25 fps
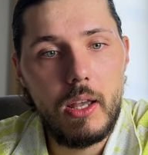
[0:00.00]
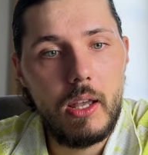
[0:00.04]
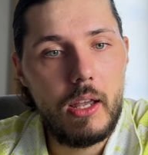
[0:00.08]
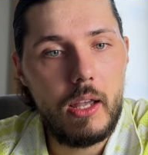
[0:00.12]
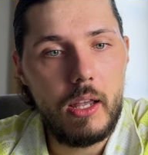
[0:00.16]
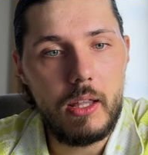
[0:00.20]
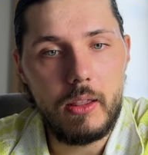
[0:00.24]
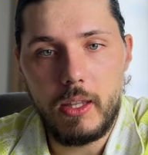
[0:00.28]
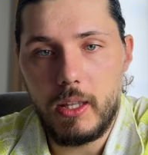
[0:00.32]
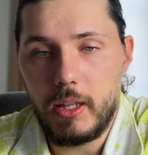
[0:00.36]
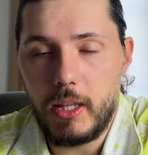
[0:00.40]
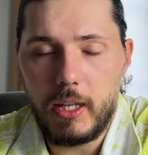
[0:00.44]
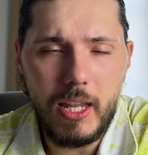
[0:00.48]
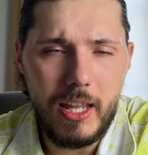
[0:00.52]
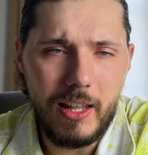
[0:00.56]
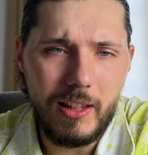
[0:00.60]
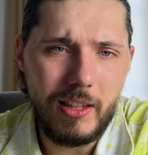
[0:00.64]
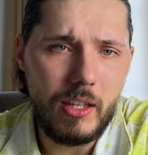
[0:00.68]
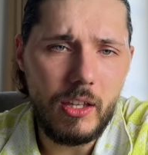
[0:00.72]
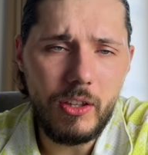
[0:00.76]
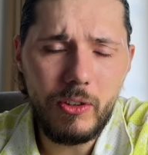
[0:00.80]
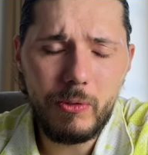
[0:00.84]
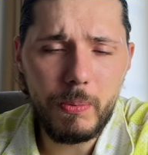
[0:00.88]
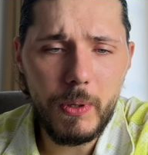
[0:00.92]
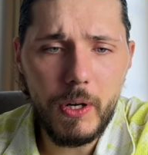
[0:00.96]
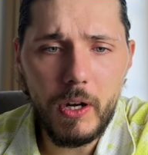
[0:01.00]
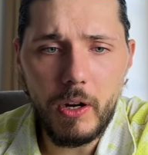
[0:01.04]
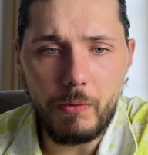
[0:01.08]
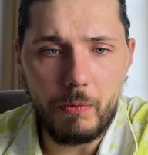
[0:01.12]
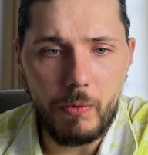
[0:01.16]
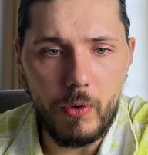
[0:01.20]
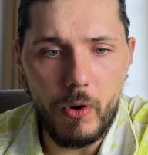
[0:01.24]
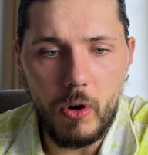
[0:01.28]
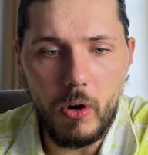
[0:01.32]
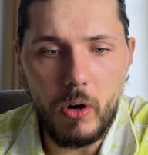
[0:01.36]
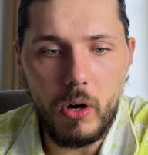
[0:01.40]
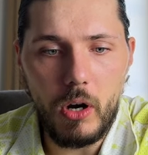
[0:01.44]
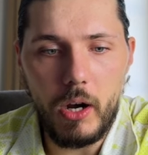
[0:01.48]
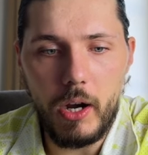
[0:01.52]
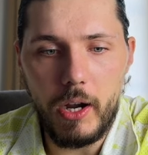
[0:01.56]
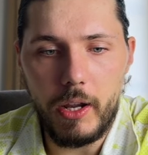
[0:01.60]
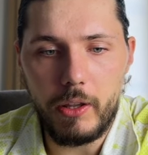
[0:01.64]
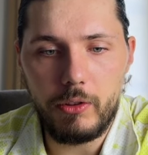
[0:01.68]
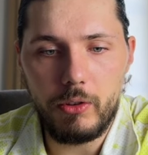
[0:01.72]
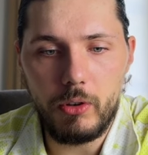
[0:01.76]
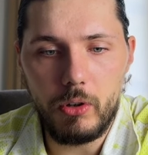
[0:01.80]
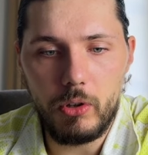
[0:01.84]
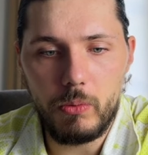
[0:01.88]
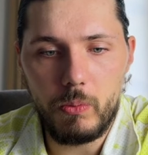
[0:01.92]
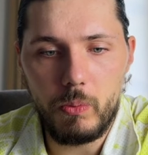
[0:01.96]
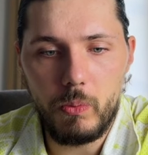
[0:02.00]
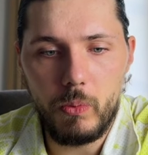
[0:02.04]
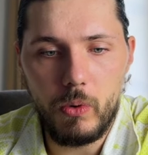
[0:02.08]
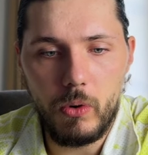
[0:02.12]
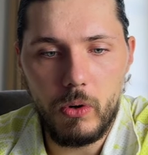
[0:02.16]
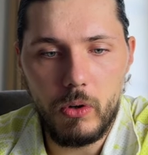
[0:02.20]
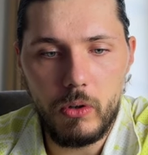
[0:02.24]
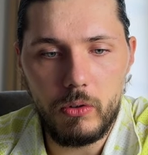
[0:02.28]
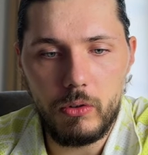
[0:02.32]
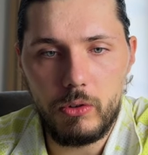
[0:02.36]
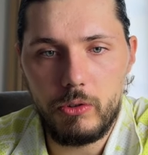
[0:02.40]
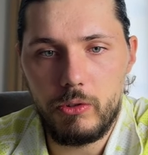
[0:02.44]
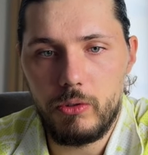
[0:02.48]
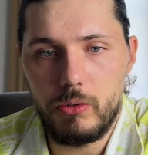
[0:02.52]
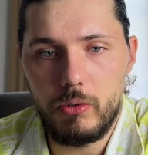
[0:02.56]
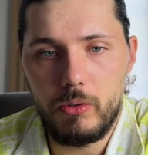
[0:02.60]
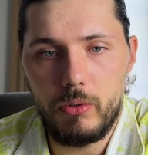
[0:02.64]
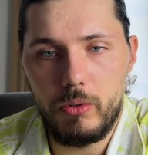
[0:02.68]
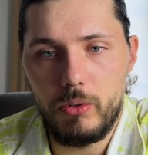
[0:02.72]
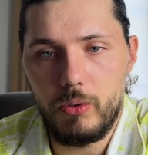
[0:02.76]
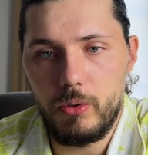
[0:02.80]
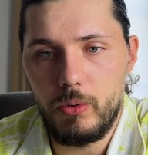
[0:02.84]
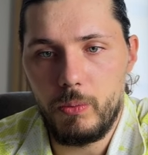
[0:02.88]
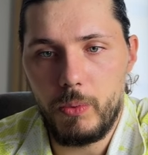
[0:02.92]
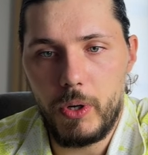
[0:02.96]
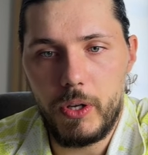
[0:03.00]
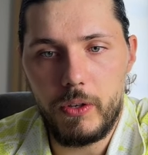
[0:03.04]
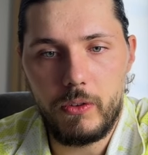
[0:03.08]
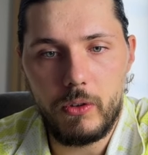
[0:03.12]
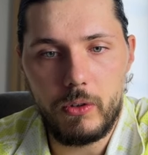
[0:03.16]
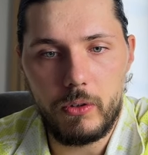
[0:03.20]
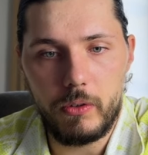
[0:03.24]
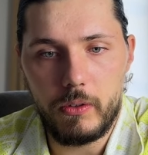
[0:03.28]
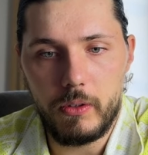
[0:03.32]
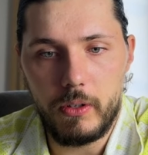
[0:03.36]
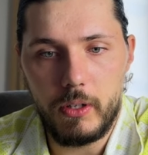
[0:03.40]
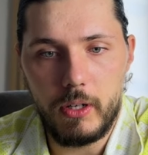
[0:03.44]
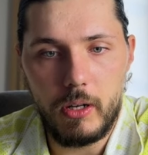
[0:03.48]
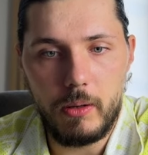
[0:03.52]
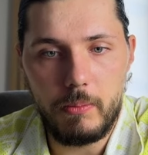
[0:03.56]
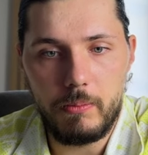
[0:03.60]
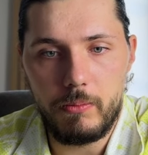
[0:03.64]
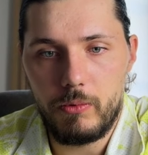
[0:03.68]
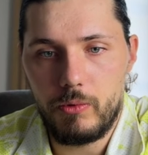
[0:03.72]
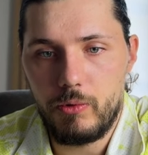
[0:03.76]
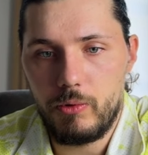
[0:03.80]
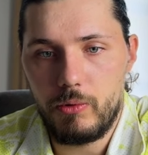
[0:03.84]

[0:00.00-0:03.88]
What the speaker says: And then again, it's pretty raw. I don't want to waste your time